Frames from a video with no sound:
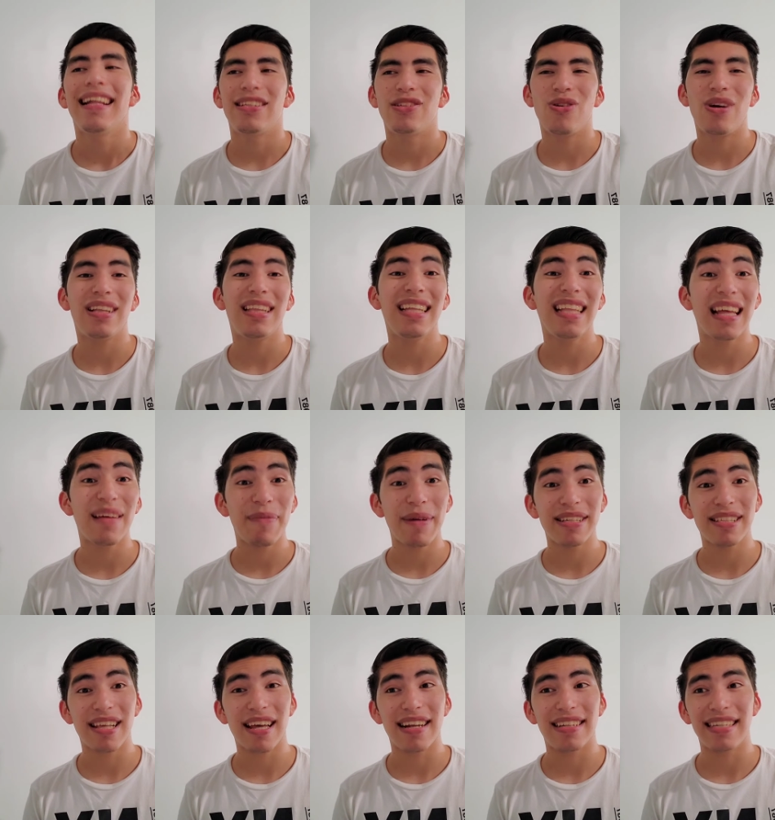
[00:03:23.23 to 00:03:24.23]
So I think that
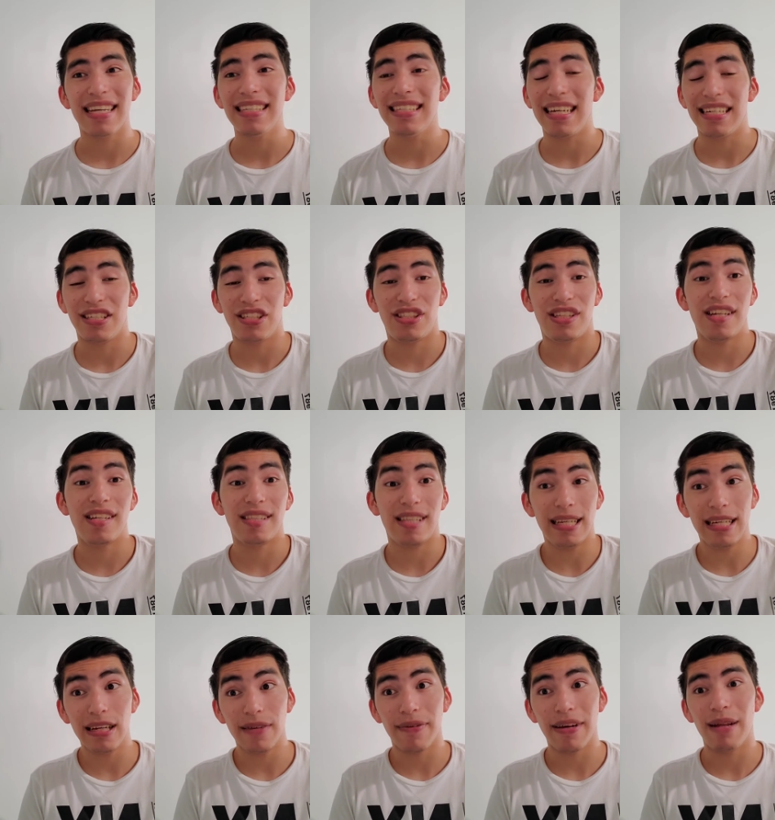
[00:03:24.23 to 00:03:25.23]
makes a lot of sense. I just didn't
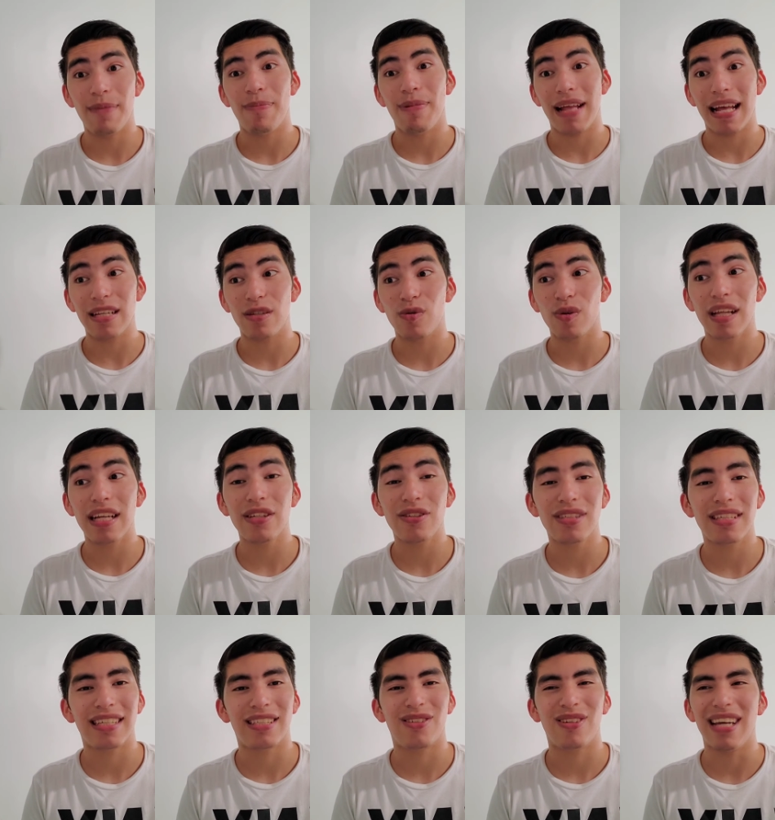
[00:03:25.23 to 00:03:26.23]
think of it, but that's really
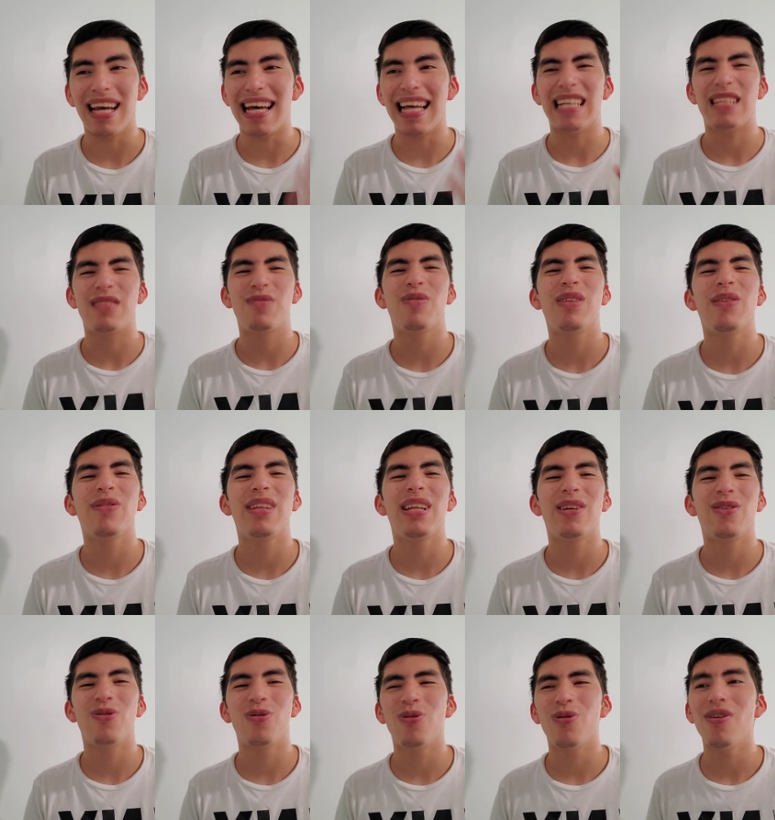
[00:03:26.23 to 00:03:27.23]
interesting. So yeah, it's really
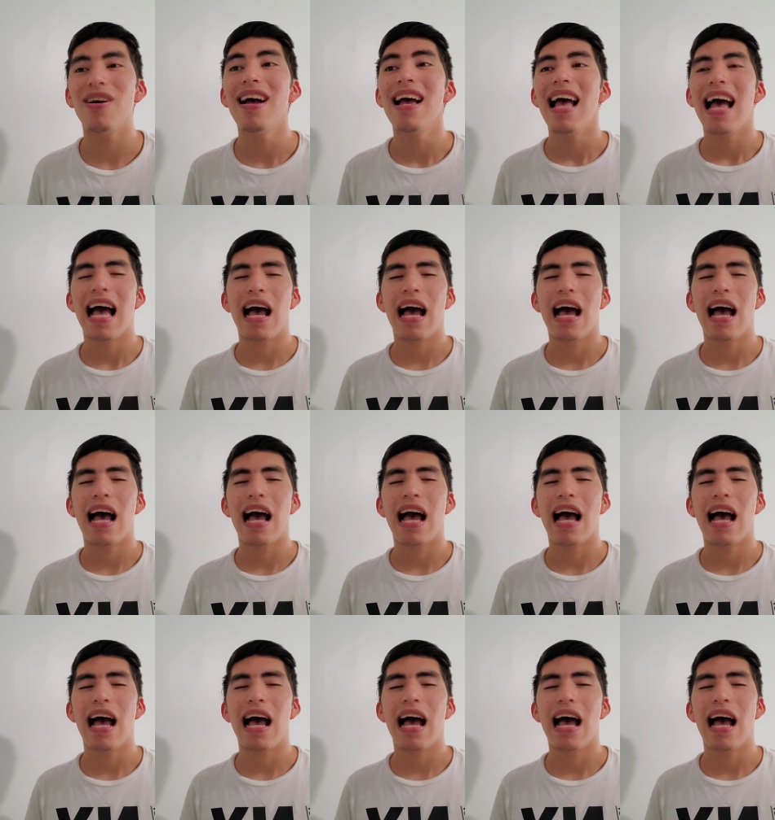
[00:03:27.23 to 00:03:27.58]
really cool.